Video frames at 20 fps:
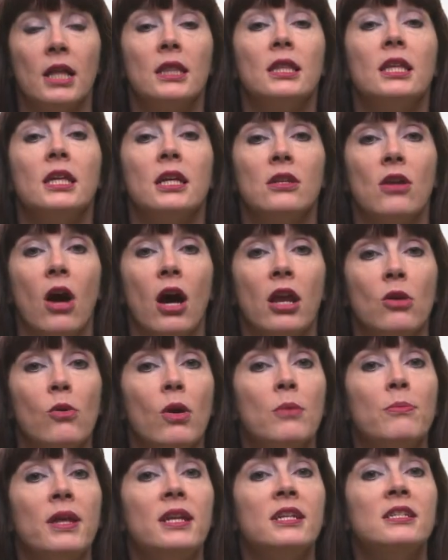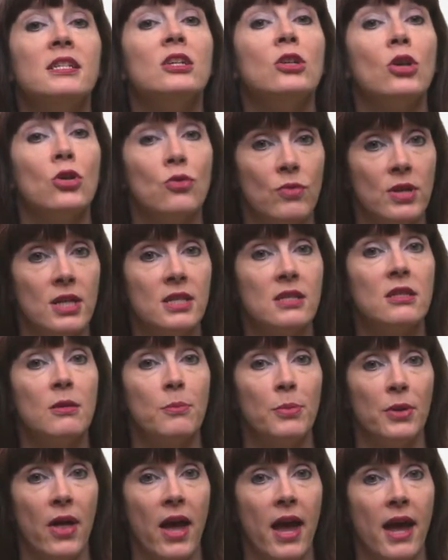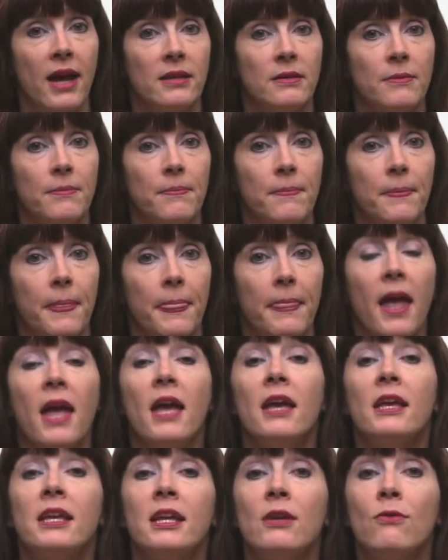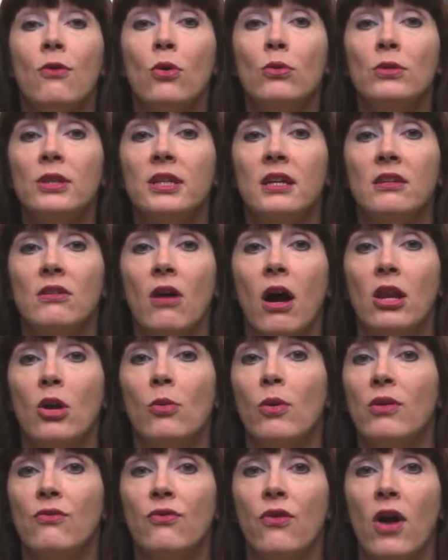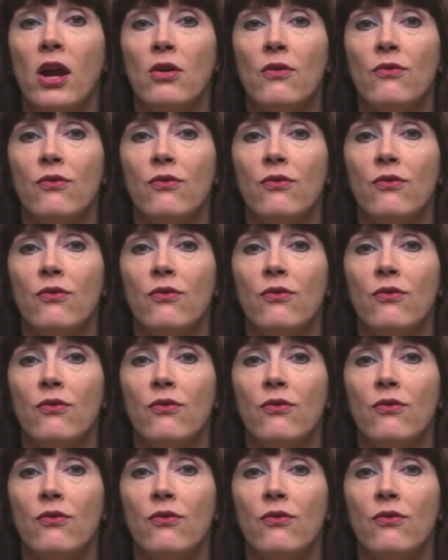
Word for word: Leonato and Benedick agree to the plan. Hero, Leonato, and Friar